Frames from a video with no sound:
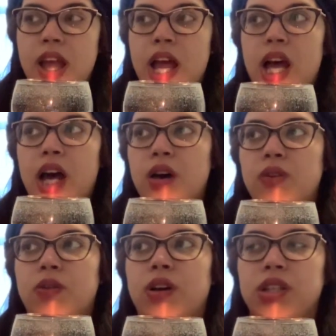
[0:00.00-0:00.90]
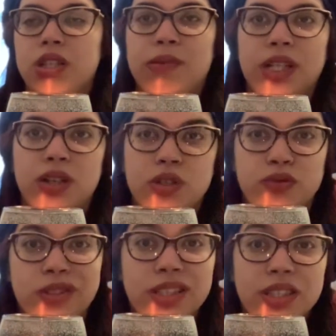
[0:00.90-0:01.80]
how somebody
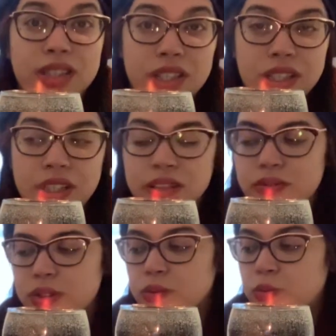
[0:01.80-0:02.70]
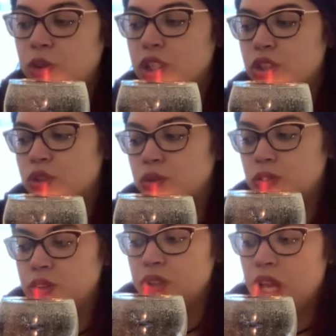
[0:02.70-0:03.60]
else receives what you